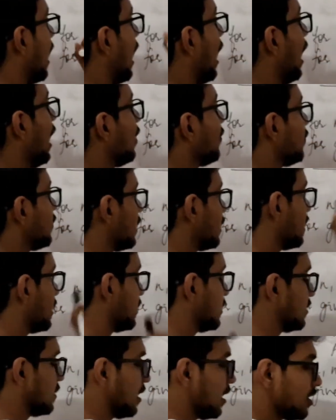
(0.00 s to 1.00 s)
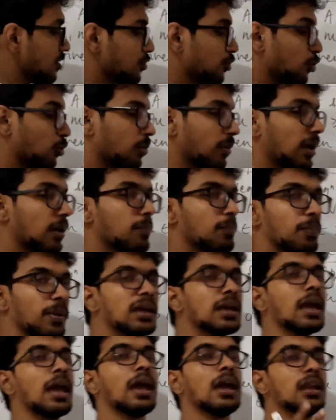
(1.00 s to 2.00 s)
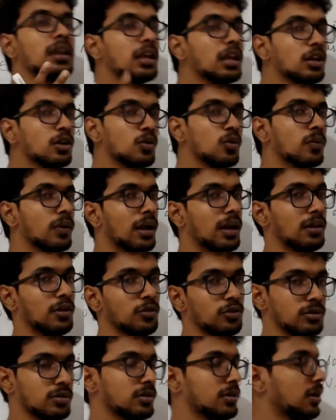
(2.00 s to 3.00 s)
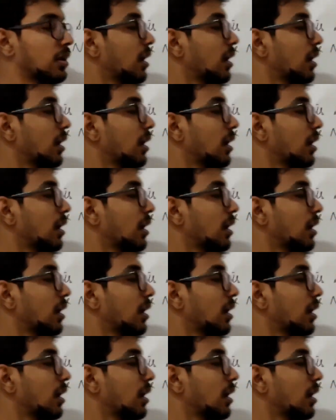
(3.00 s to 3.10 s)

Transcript: After that stage, you may pick any two values,